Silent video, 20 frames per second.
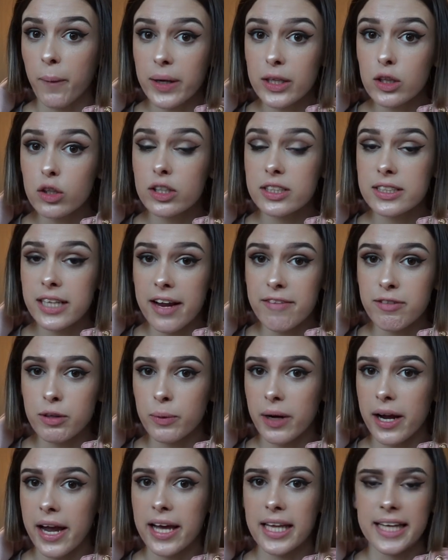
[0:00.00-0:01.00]
We looked
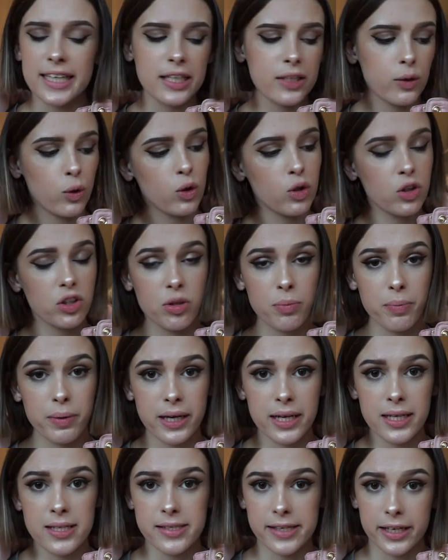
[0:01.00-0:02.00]
everywhere, like all the
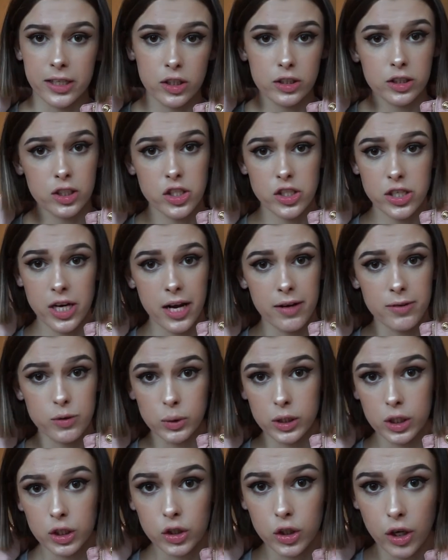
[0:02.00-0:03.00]
bins, like on the shelves,
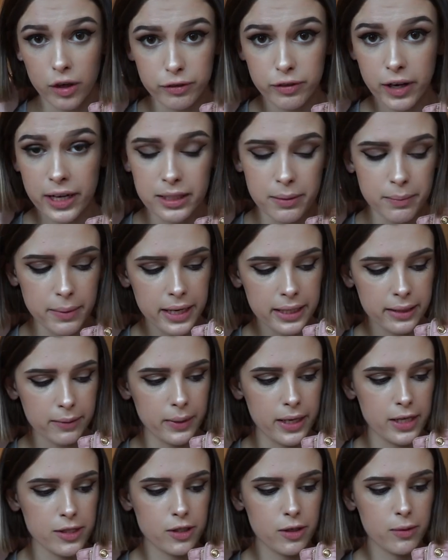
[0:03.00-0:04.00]
we could not find them
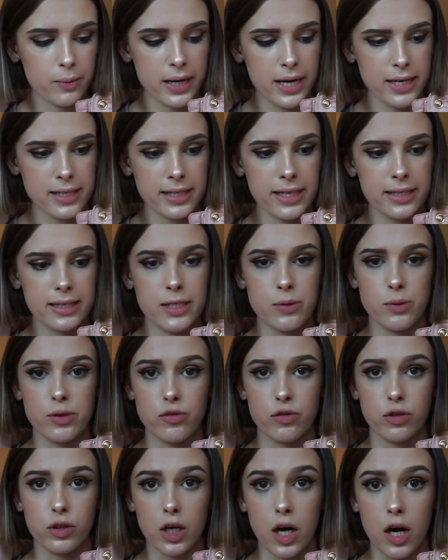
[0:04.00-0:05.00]
anywhere, so we had to get these
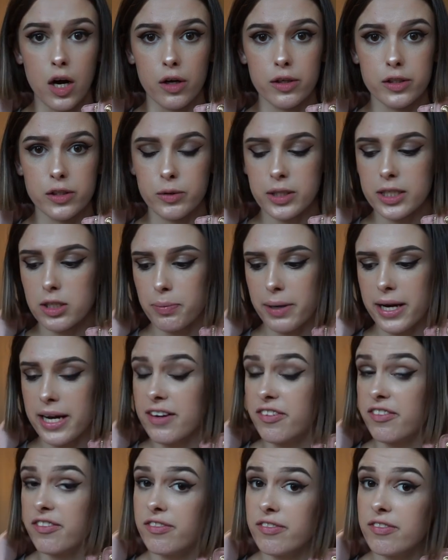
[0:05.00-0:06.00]
ones from Coles, so we had to
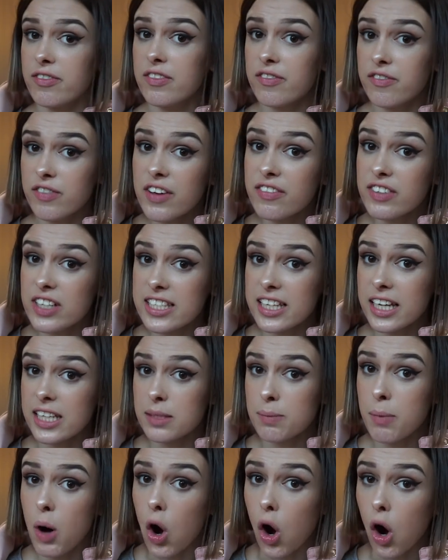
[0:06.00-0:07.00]
pay 50
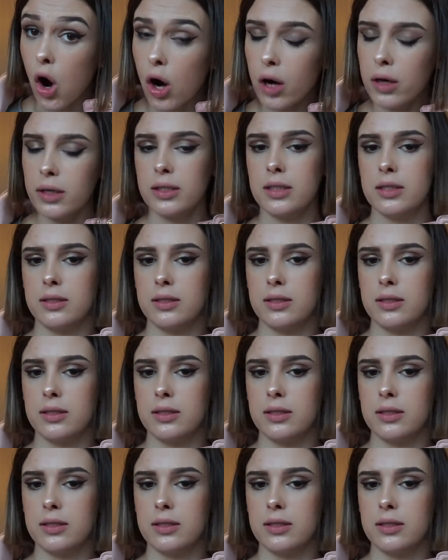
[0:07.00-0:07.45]
cents more,